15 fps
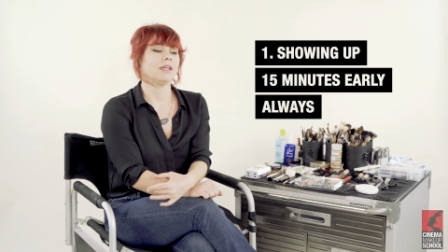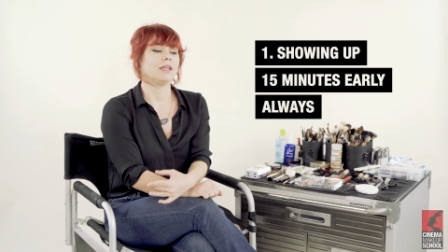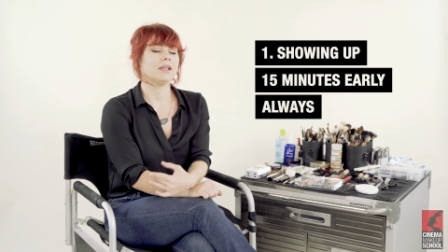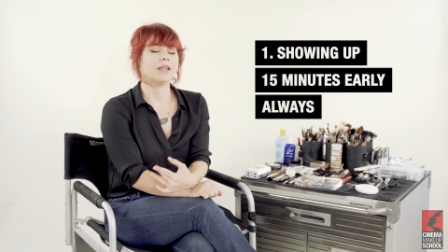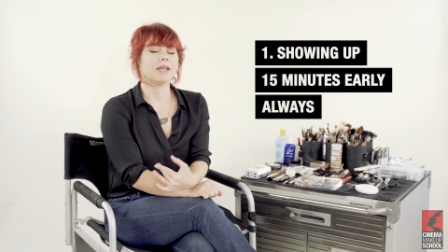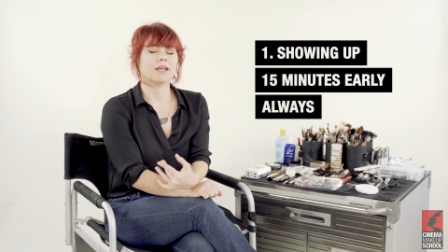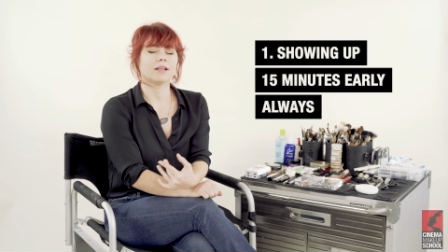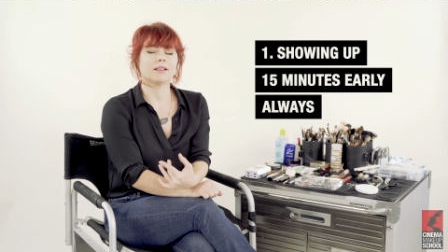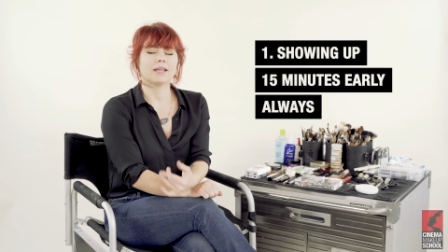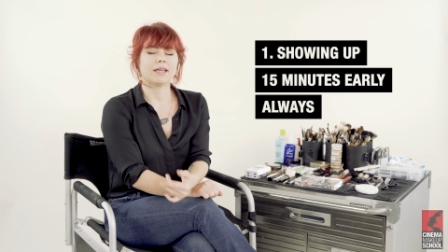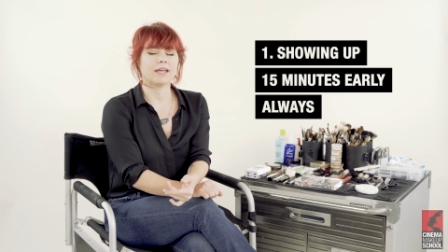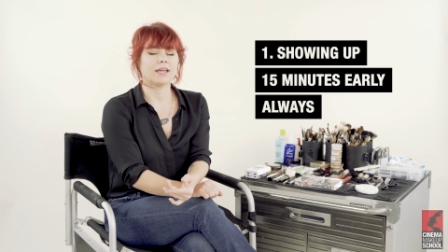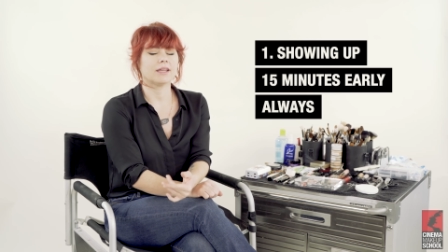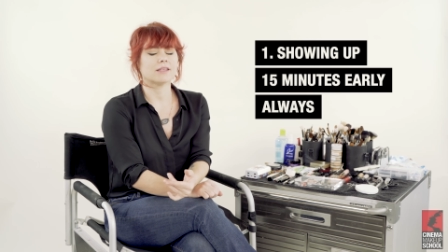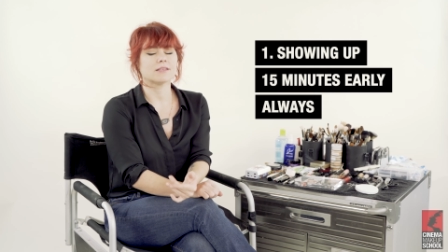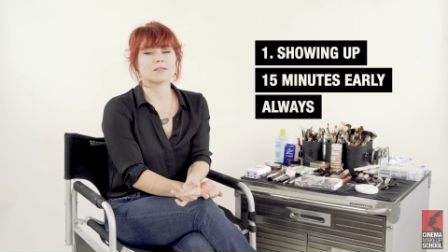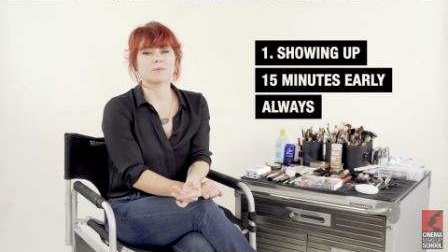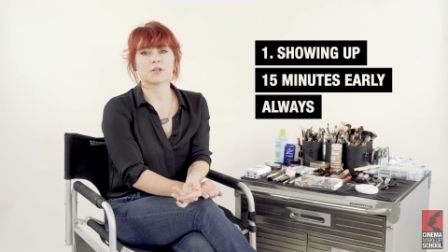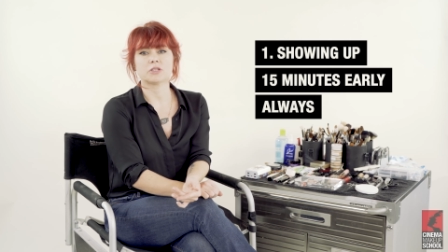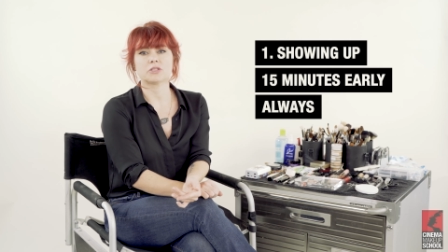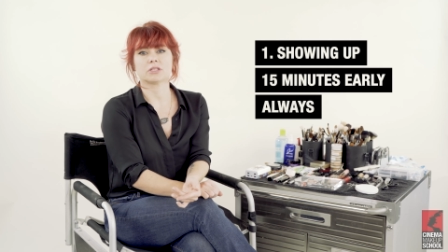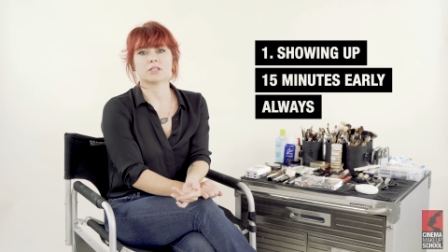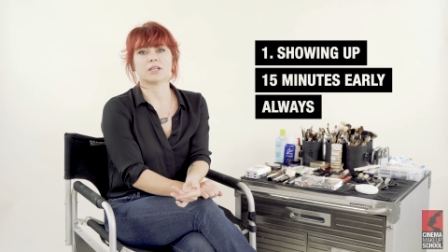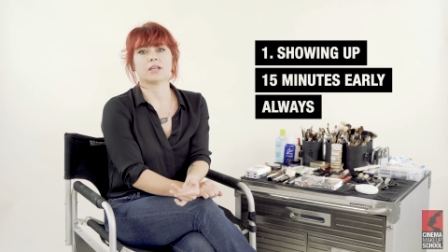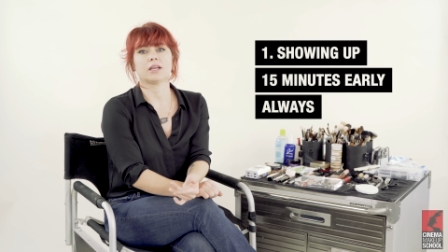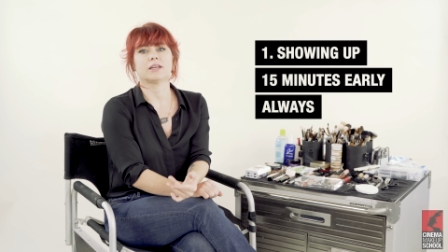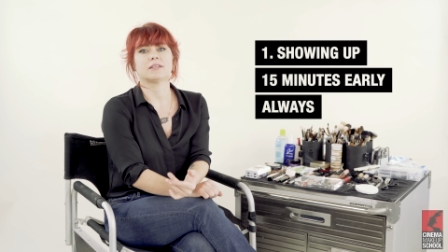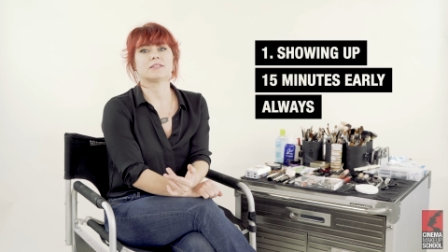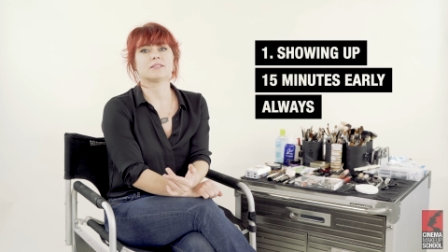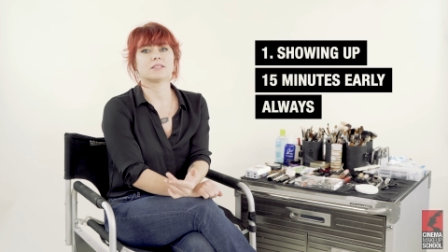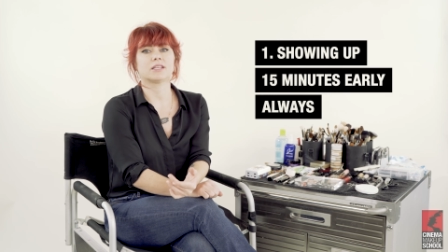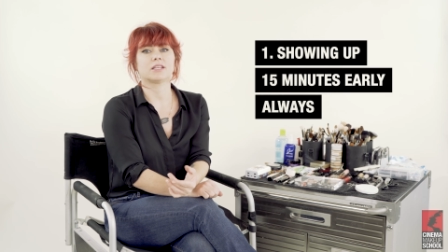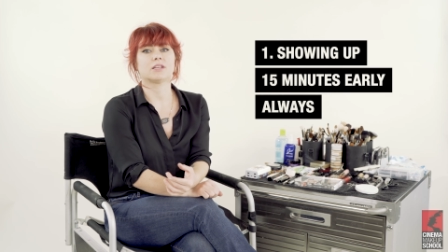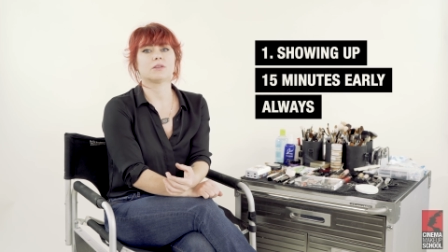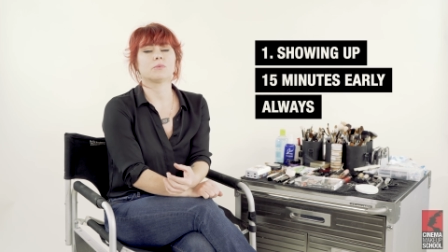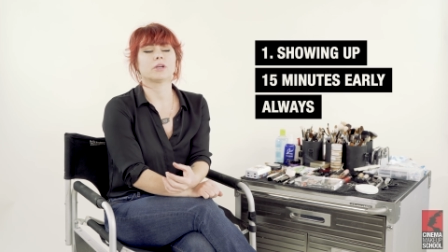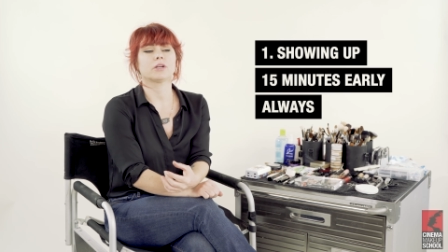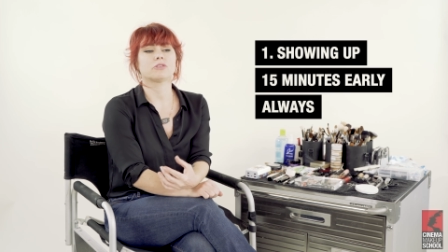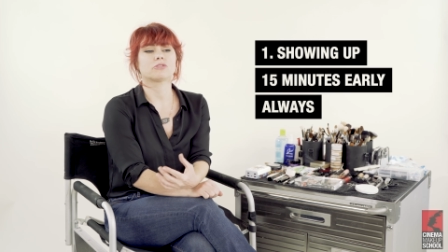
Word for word: In LA, especially a city where